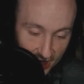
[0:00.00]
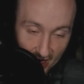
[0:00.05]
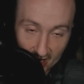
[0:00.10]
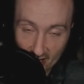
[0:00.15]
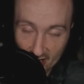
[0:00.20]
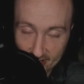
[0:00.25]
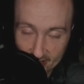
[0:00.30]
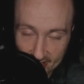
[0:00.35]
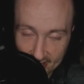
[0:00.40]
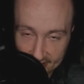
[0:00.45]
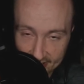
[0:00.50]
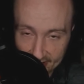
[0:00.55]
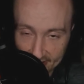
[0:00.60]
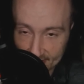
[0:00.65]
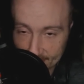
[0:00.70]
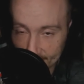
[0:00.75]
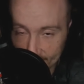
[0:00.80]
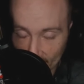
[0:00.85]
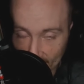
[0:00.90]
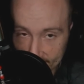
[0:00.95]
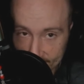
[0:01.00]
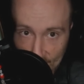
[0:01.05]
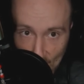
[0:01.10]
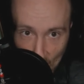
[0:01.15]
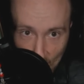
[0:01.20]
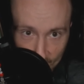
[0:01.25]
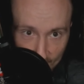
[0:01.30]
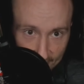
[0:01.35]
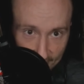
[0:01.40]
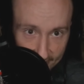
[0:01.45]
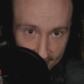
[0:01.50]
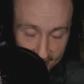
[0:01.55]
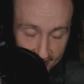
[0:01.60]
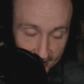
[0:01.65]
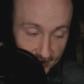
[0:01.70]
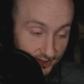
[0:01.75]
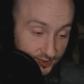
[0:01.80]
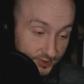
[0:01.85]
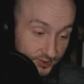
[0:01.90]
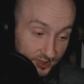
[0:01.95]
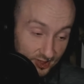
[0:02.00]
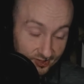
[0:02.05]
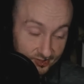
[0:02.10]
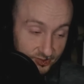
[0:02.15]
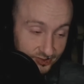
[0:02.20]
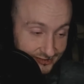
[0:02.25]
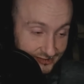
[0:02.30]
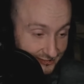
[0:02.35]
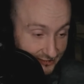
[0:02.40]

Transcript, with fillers: and they get fucked over in the end. So,